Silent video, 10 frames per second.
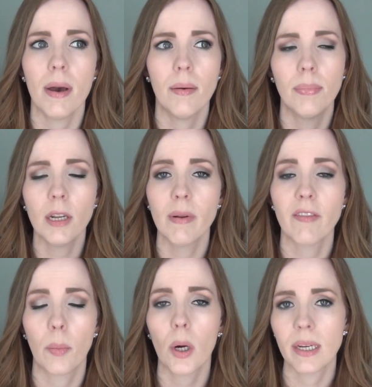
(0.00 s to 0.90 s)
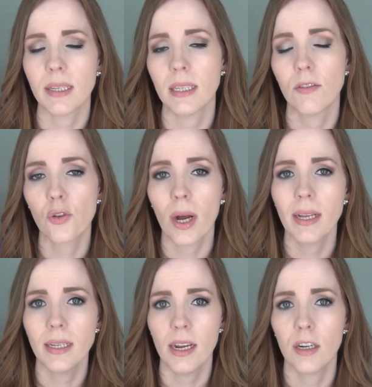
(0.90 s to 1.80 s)
a, little bit of a process of
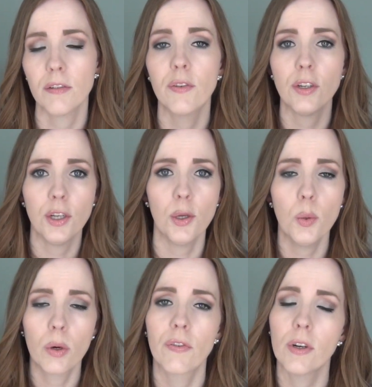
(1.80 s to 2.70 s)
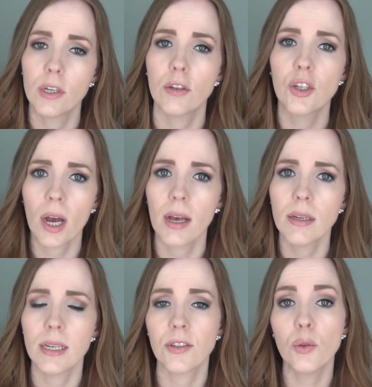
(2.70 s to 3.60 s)
trial and error for you or for your
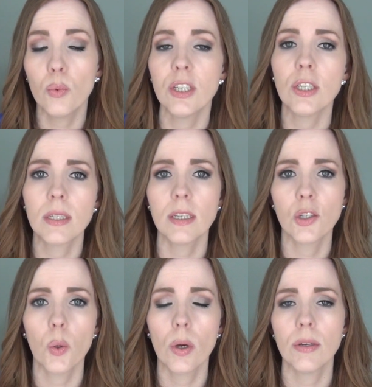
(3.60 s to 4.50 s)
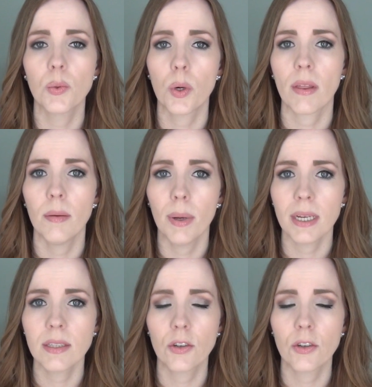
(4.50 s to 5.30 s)
child as to which essential oils work the best.